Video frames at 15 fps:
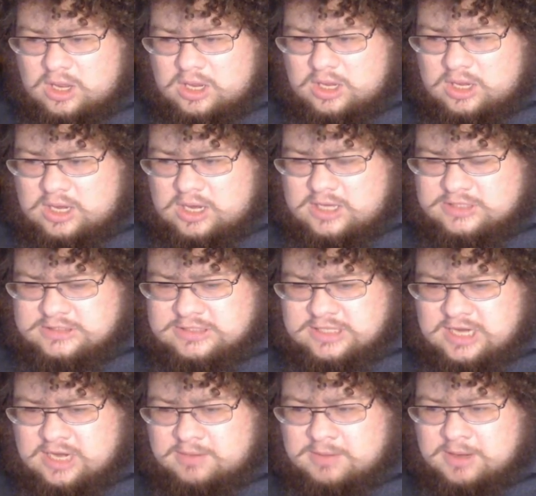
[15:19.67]
in
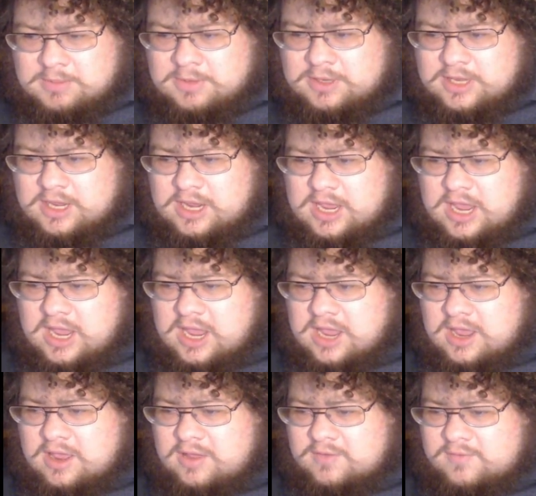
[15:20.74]
Anniston, Alabama, they
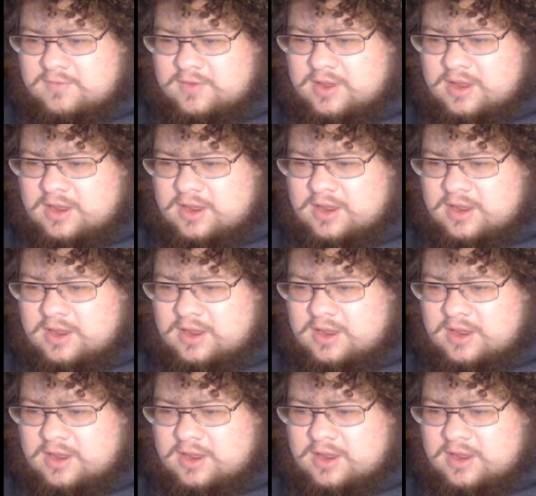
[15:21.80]
have